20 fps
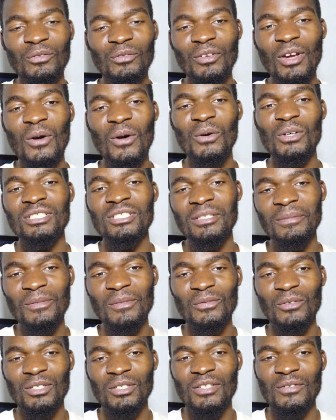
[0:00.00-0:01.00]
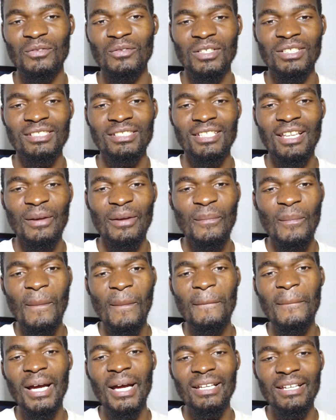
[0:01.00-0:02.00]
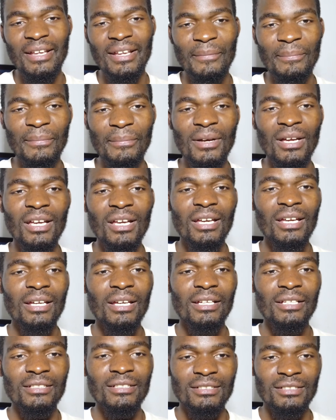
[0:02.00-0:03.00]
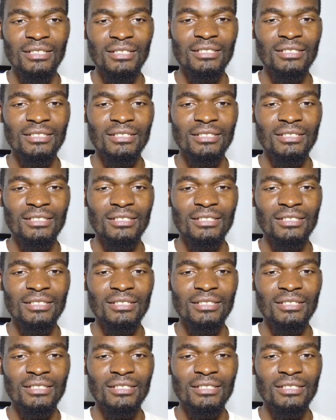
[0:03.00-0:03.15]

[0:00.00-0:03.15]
If you are watching for the first time, my name is